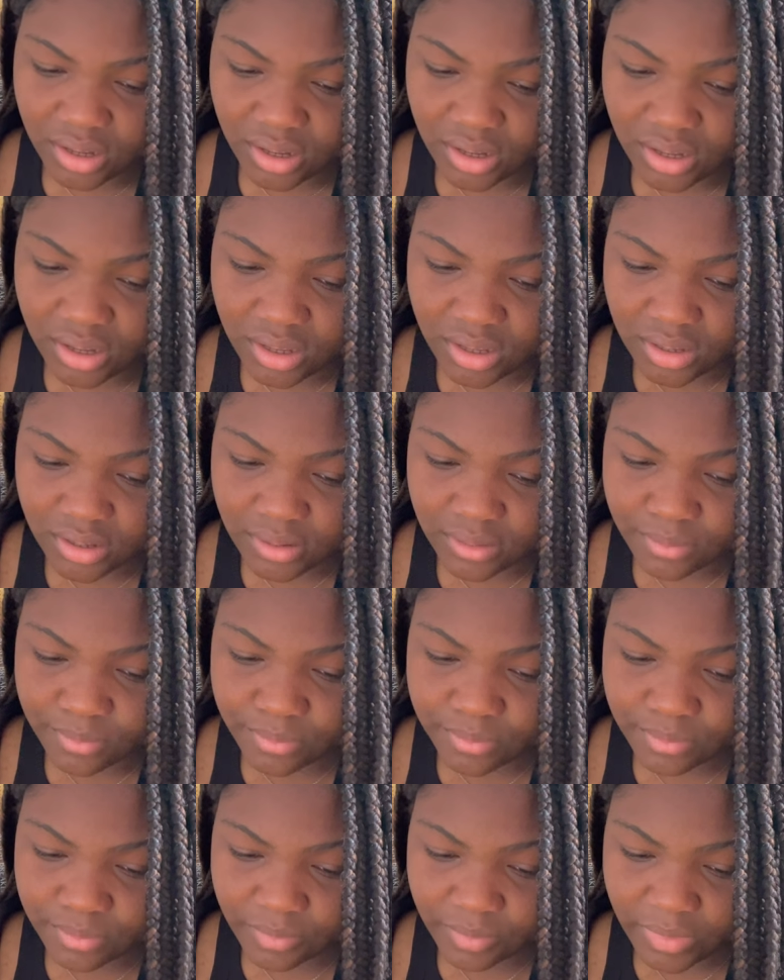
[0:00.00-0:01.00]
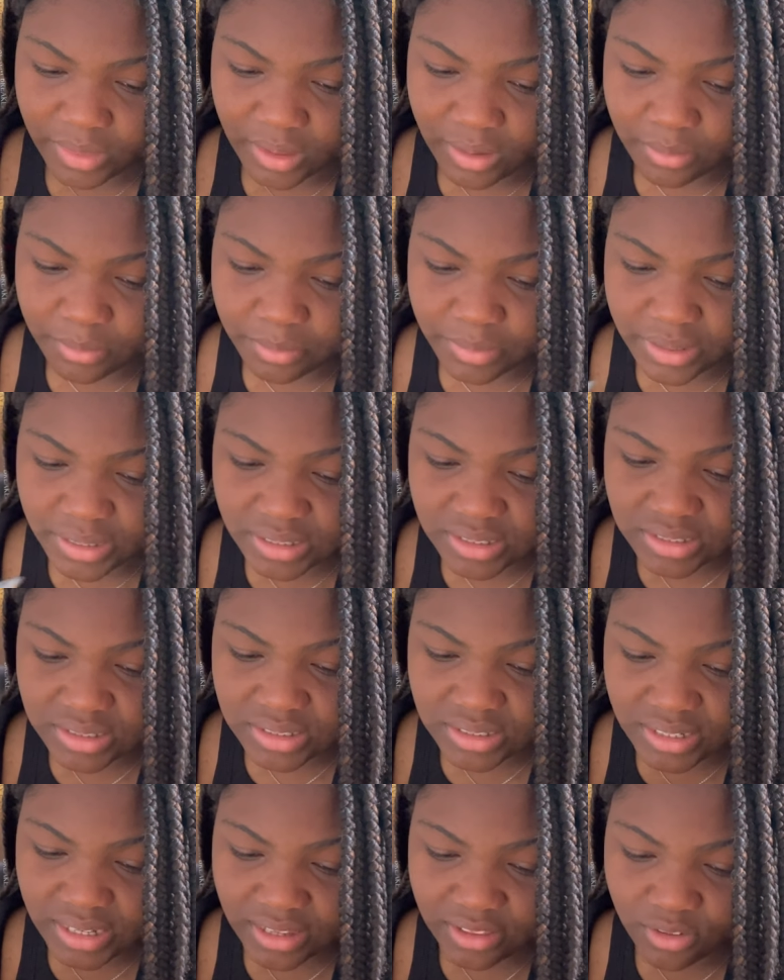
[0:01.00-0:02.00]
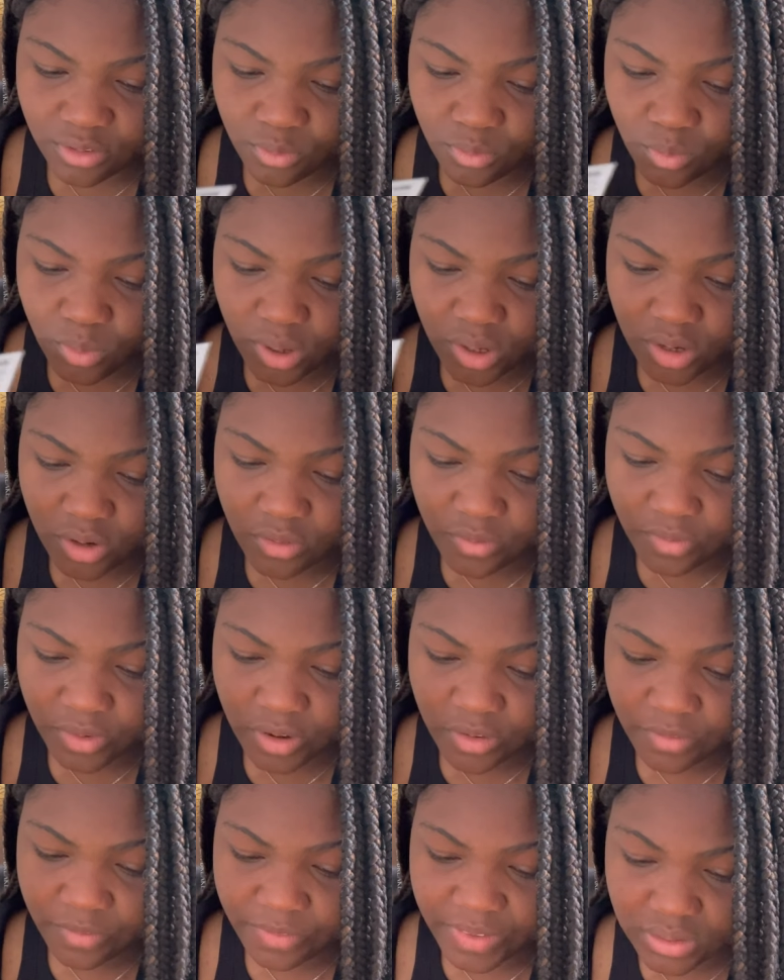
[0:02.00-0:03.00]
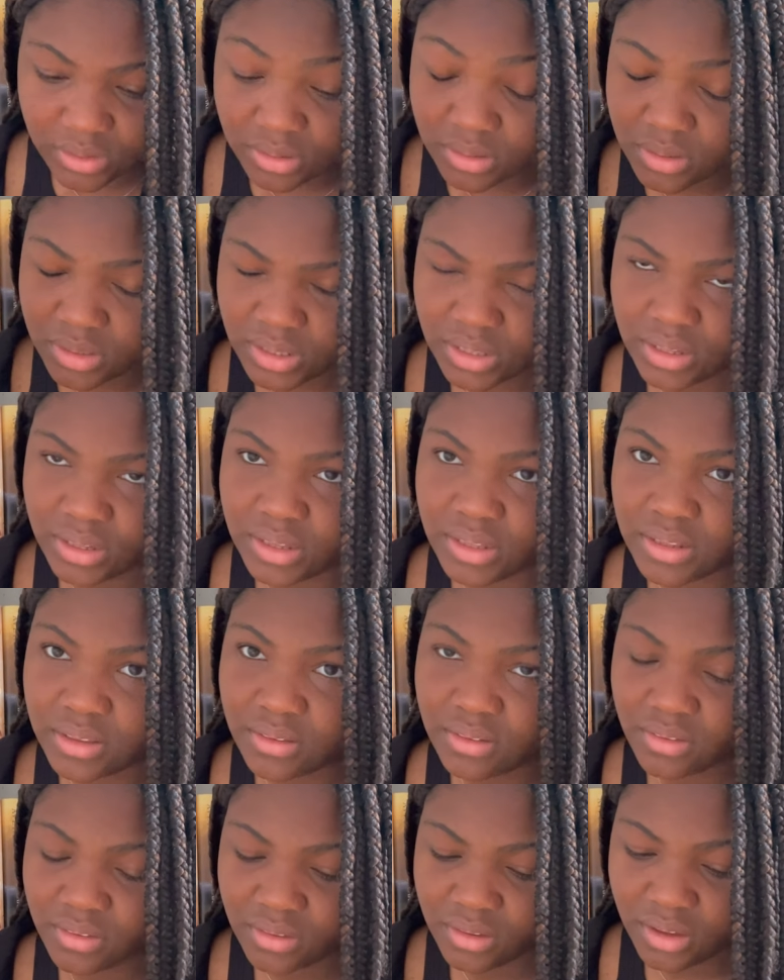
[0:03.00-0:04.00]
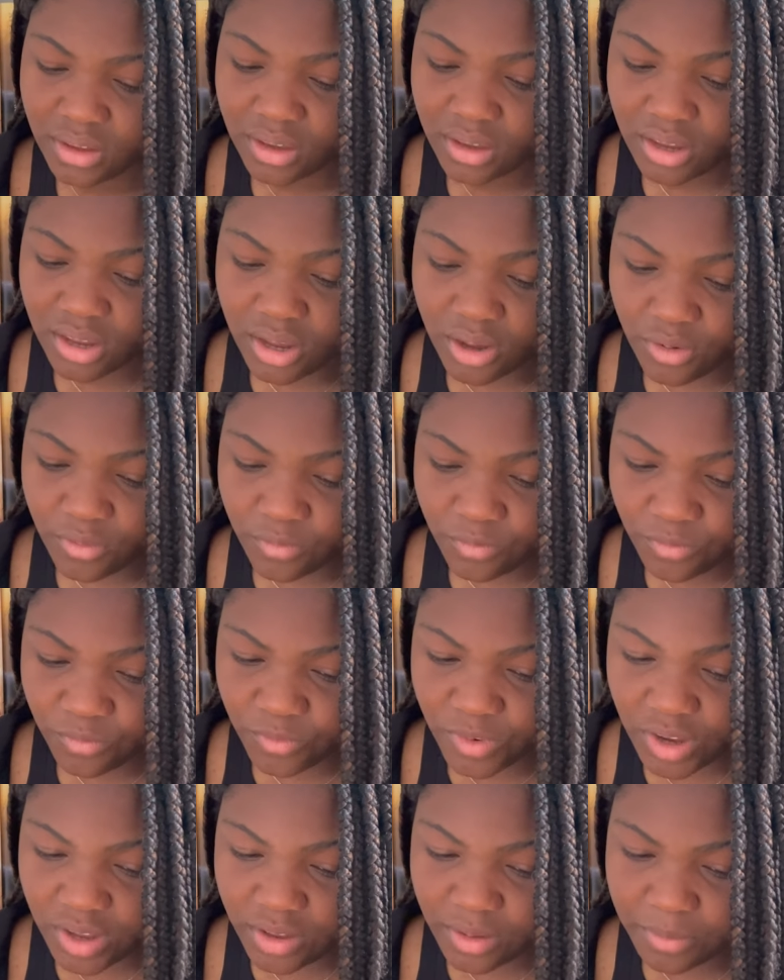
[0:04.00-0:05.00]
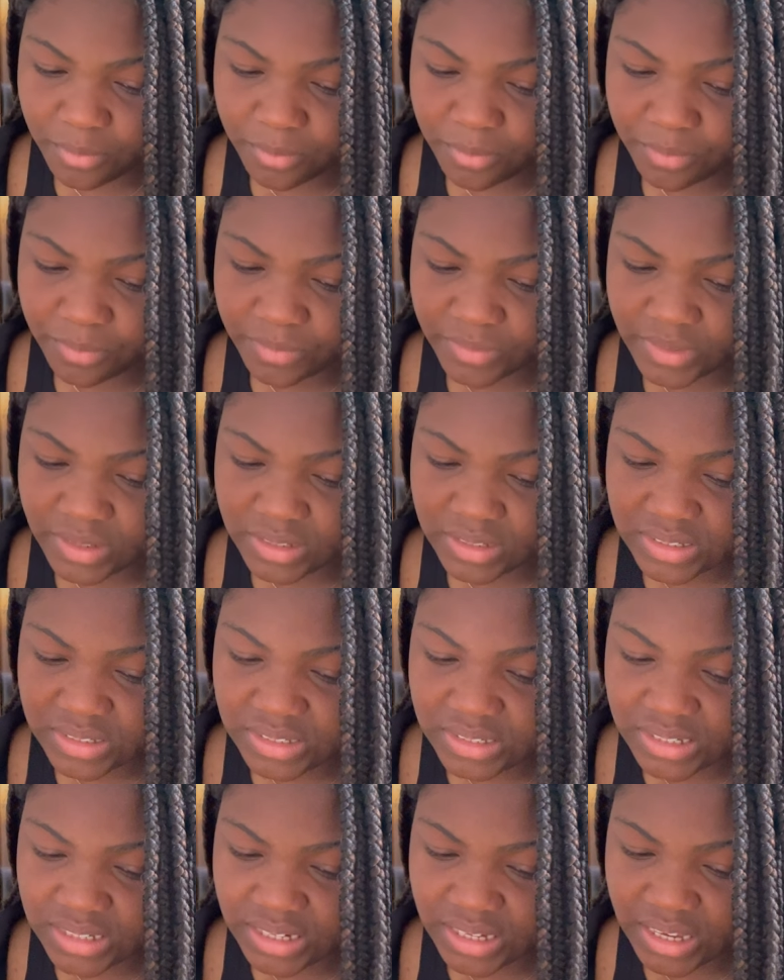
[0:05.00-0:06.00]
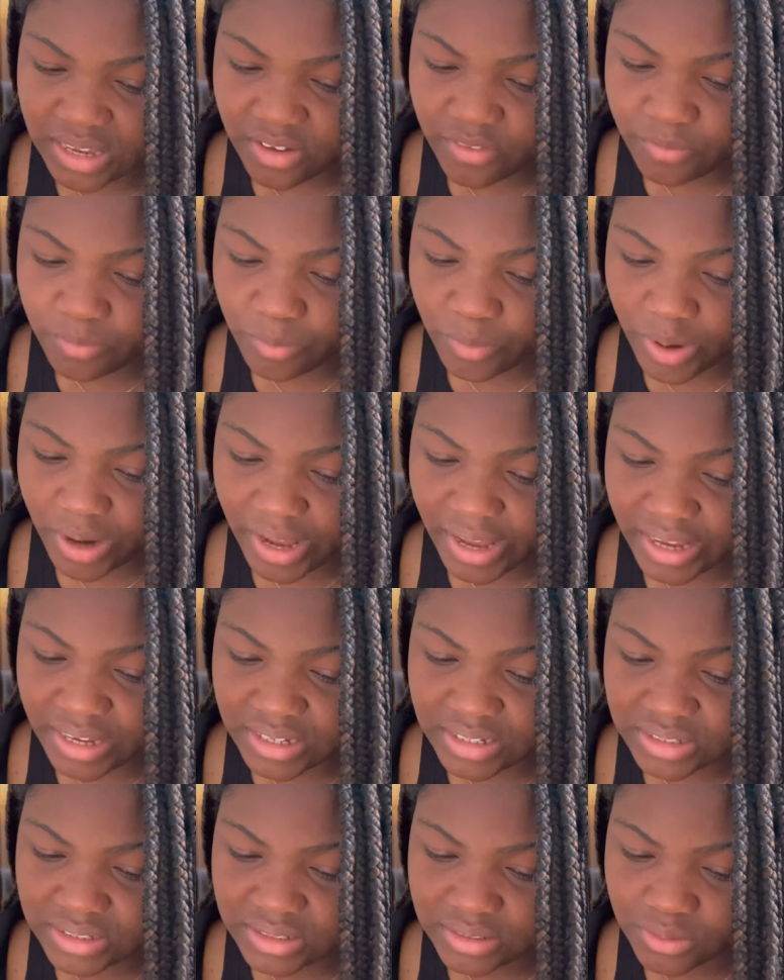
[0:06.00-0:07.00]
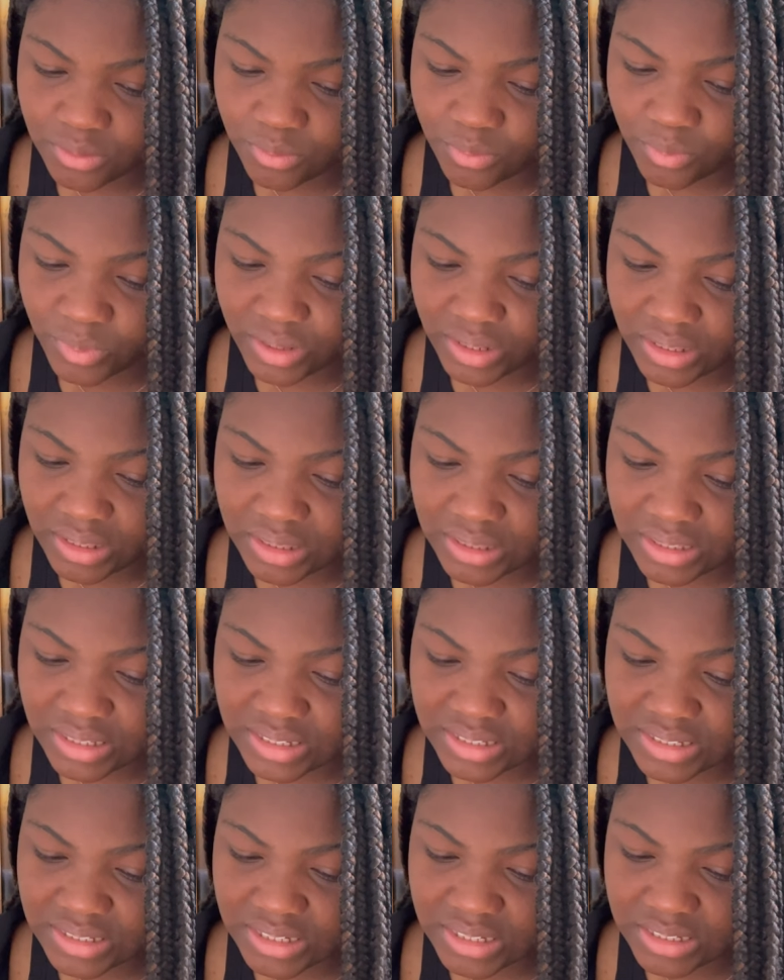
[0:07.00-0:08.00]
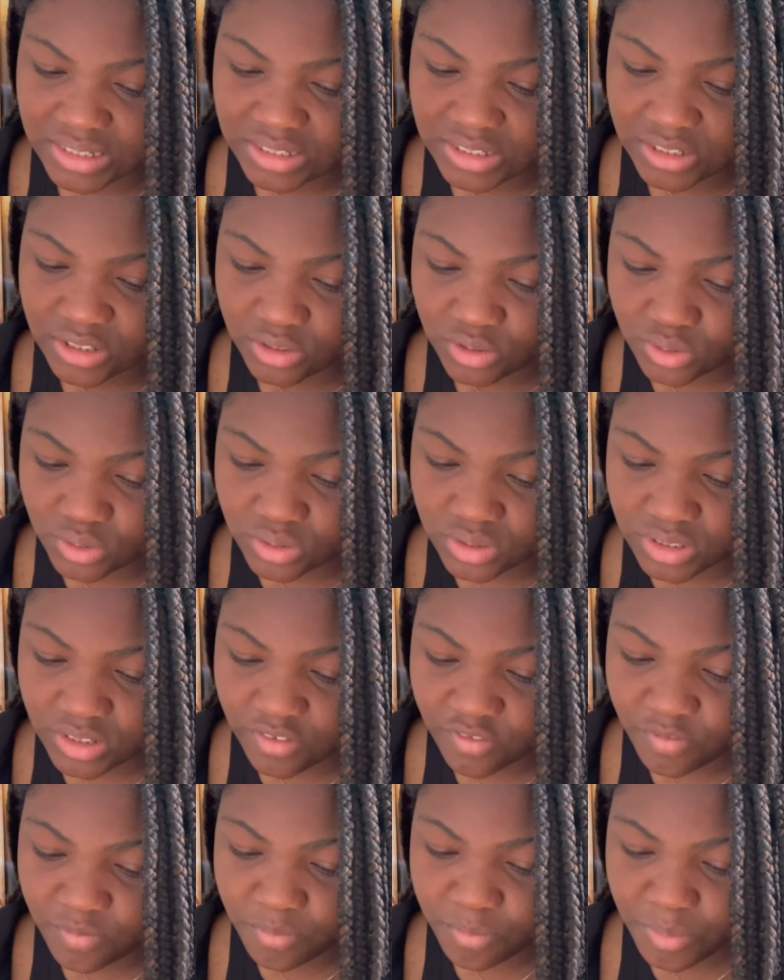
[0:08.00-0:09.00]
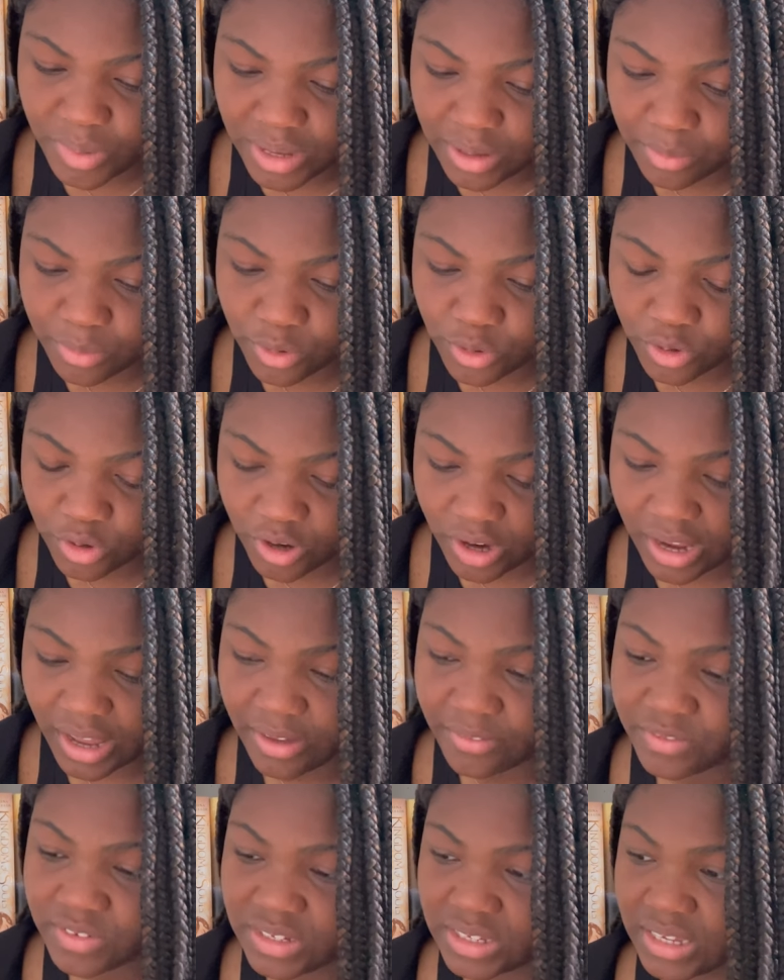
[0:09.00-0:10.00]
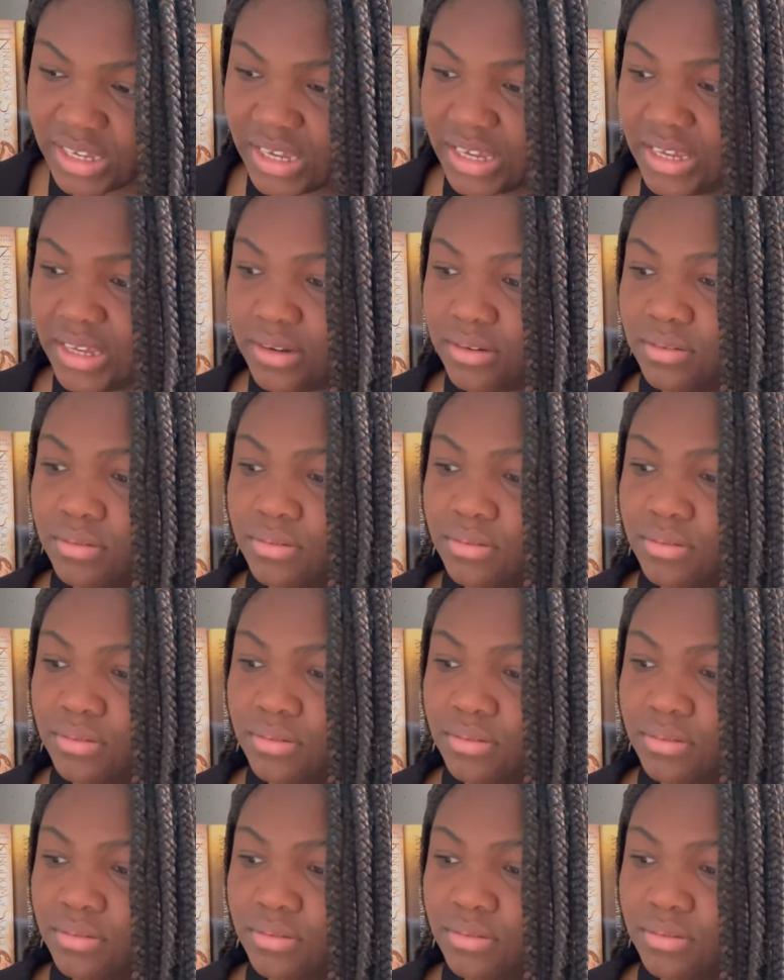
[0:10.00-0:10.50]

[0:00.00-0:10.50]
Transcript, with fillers: Um, pieced together one of our favorite scenes from City of Brass with this exclusive paper craft kit.